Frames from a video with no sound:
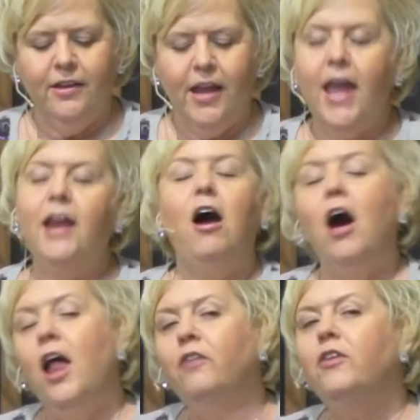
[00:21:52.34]
And
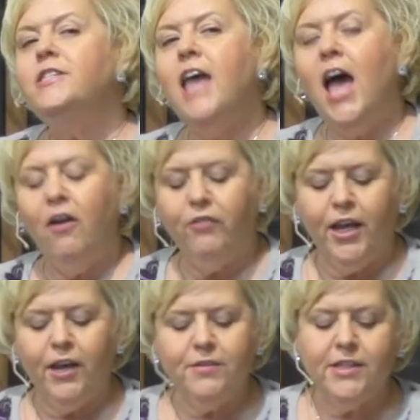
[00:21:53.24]
all of us have
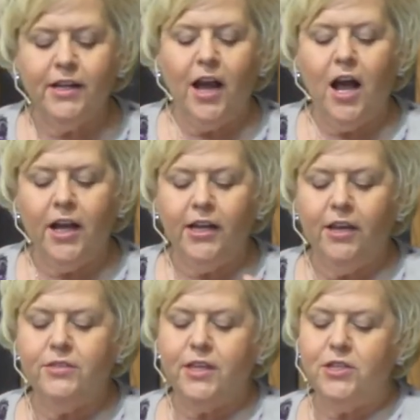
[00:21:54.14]
gifts that God
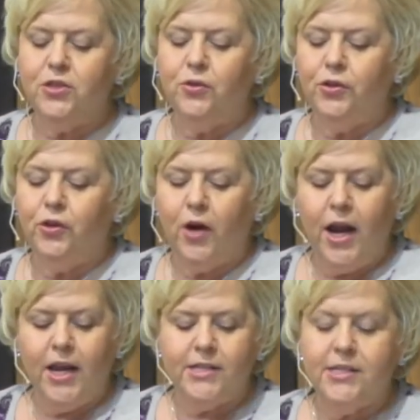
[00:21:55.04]
gives us through the
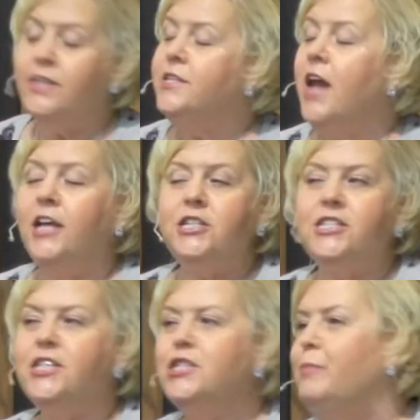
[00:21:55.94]
grace. And it's not
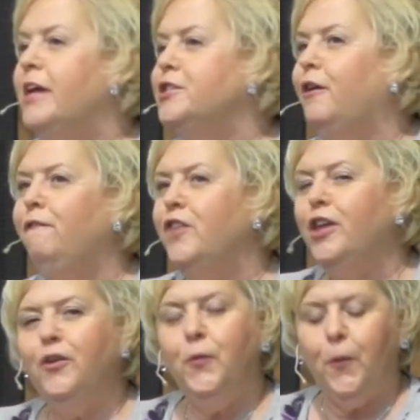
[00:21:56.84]
just a special
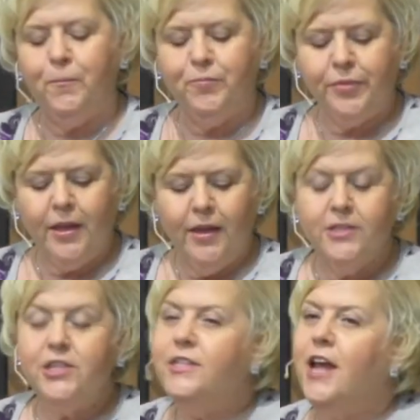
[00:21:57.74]
few,
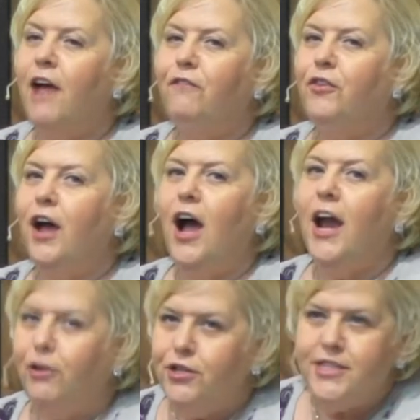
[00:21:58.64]
it's just not for the
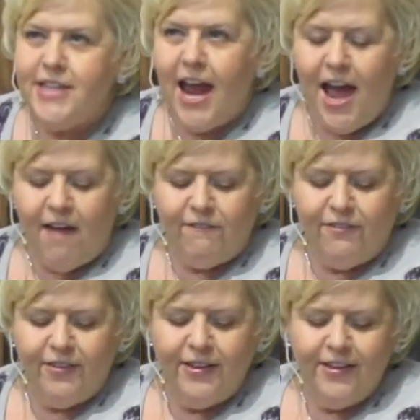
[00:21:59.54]
hired
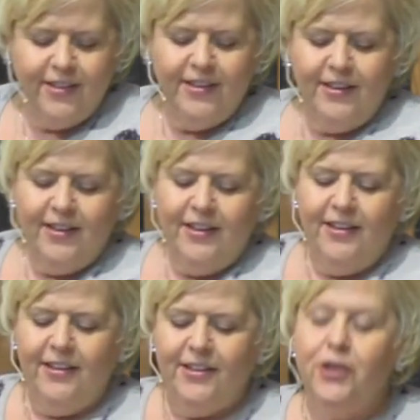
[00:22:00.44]
staff.
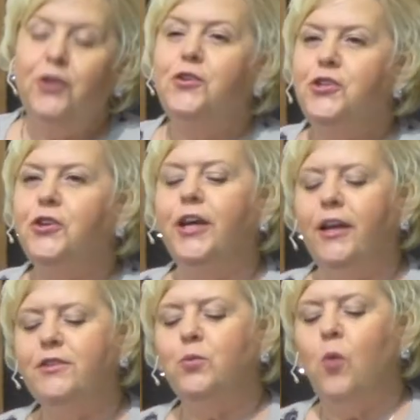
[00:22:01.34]
Use your
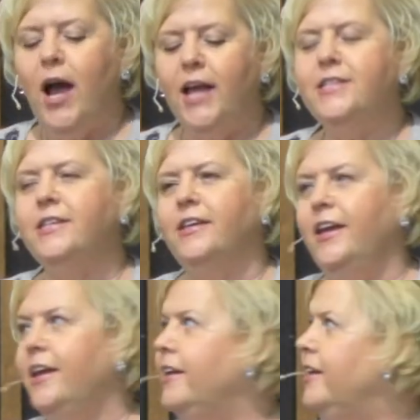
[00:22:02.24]
gifts
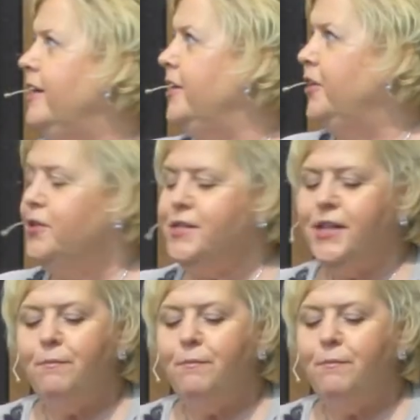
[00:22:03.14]
wisely, use them